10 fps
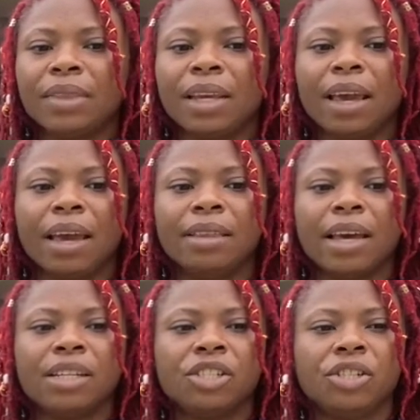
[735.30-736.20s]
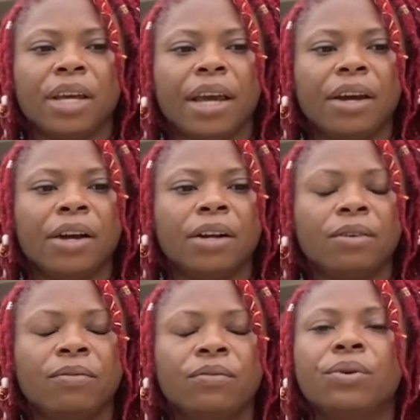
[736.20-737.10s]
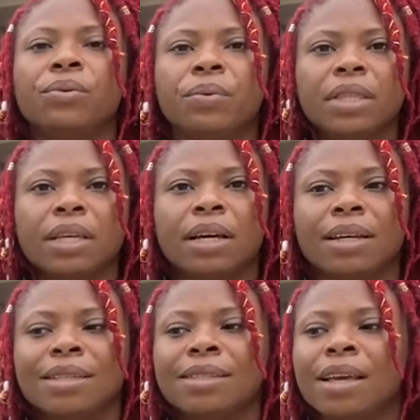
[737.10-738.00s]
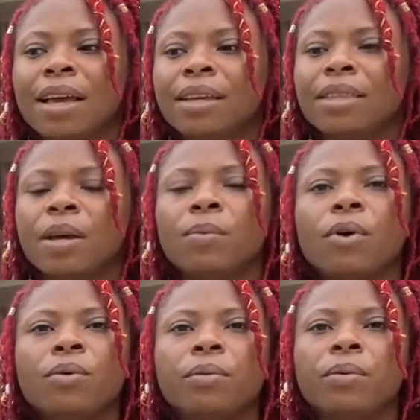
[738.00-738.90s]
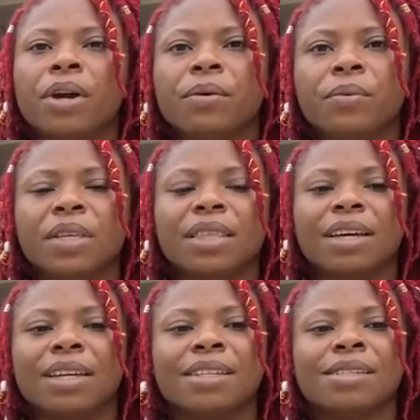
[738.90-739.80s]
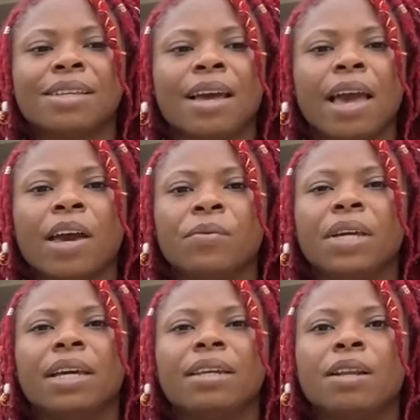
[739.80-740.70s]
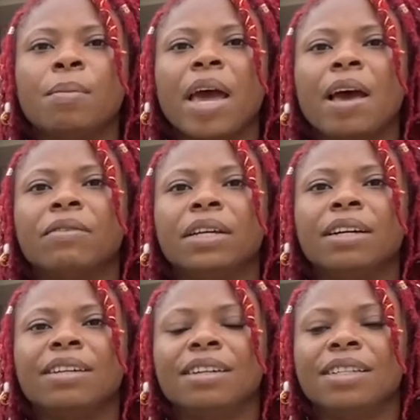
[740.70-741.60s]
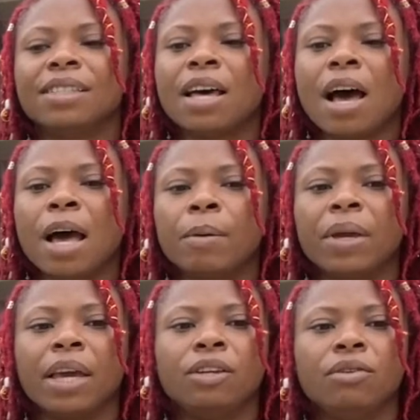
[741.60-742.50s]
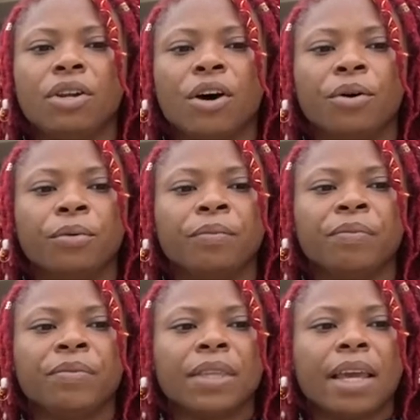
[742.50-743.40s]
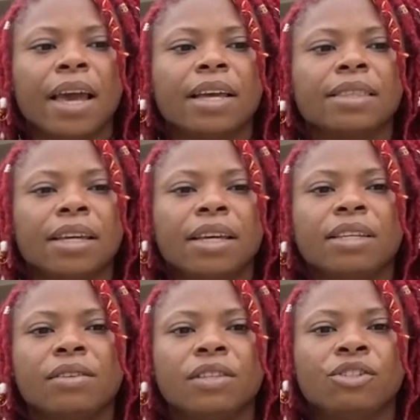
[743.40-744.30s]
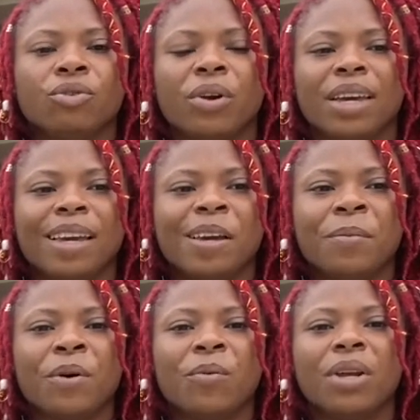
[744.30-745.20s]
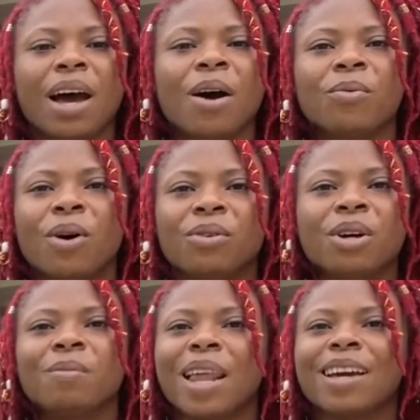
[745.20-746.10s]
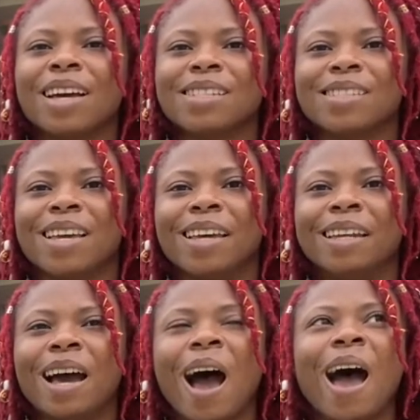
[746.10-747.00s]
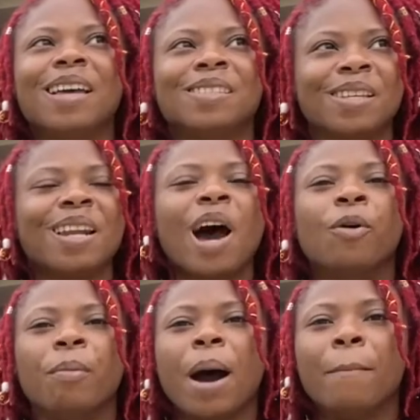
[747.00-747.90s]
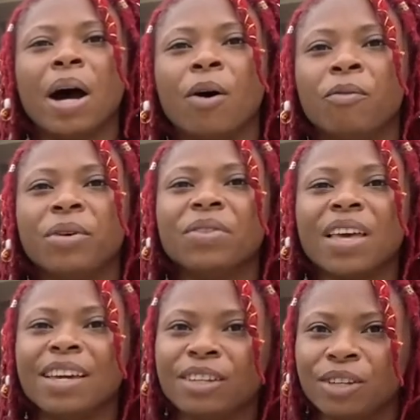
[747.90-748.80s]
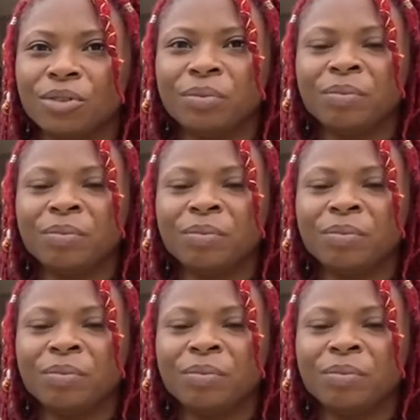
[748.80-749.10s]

And they shared food with us. They broke bread with us and we ended up having a good time. And you know, at the end of the dream, when I woke up, like I said, I said out my mouth, thank you.